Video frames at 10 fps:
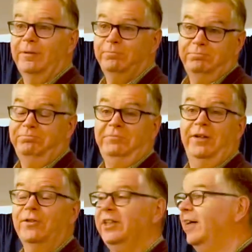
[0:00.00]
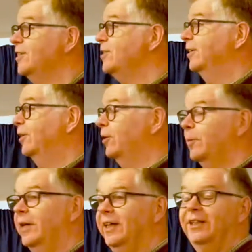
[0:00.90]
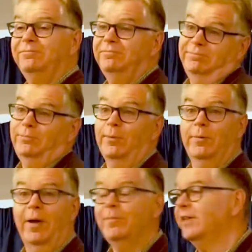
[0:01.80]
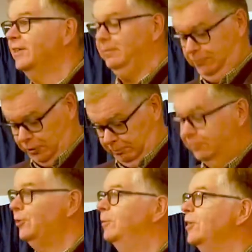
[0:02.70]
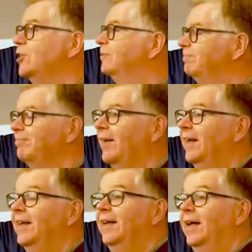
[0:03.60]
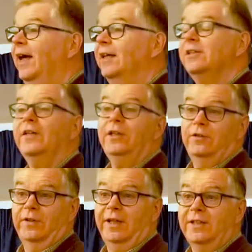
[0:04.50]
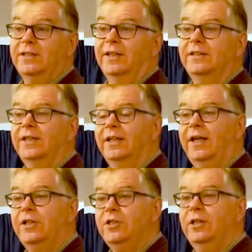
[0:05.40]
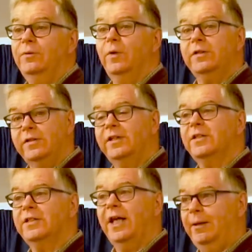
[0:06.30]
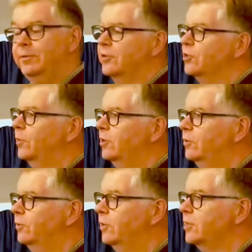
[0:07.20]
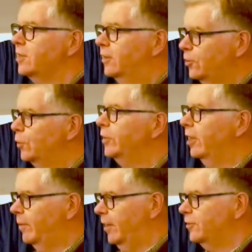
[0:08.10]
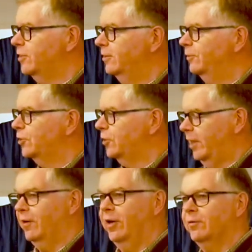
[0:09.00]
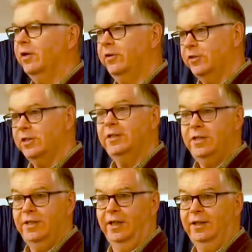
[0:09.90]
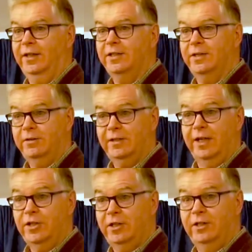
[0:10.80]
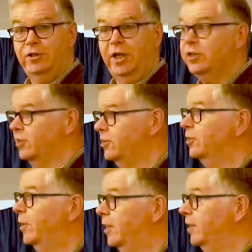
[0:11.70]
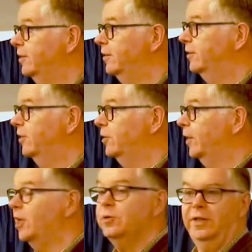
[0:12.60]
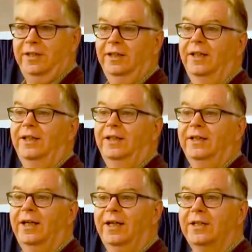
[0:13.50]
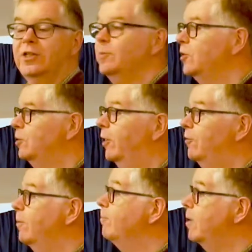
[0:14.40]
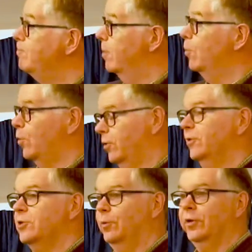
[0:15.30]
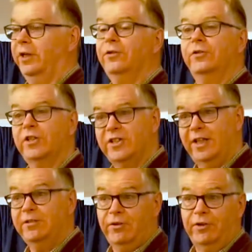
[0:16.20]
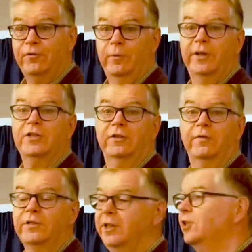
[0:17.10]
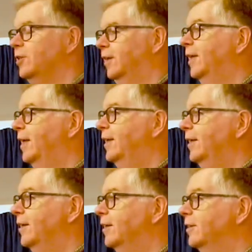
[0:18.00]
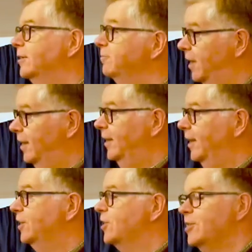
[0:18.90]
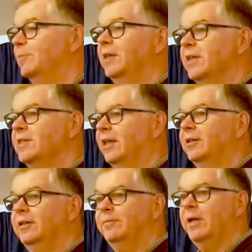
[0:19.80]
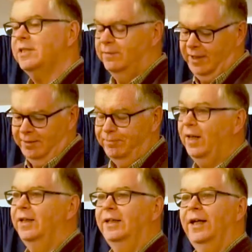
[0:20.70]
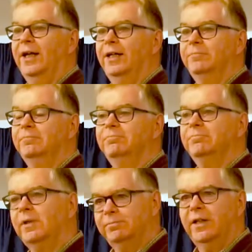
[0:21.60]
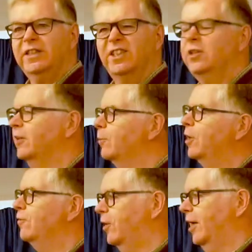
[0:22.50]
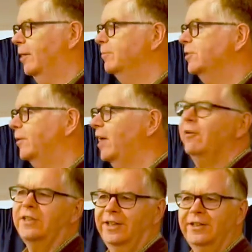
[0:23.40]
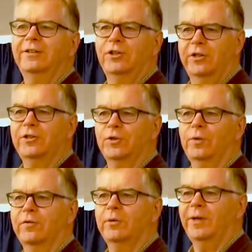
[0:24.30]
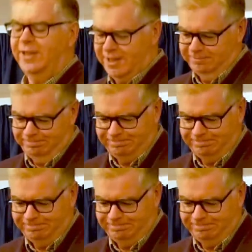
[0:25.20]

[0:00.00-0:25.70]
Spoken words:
I'm here as a guest and going away again, probably won't matter too much. So thank you for that. And actually, one of the things that happens when you start talking about what you're hearing rather than just listening is it actually changes the way that you engage with it. I suspect you might remember more this morning through just that 3 or 4 minutes of conversation than just simply listening passively. I tend to do that wherever I am, so I irritate churches all over the place.